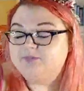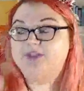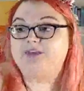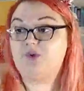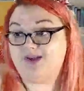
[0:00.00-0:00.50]

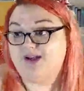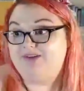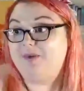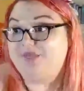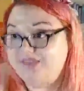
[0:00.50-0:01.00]
If you
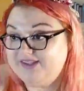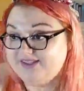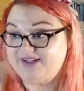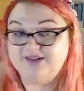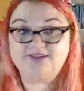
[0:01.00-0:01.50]
identify with these
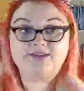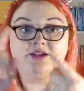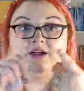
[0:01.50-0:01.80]
things,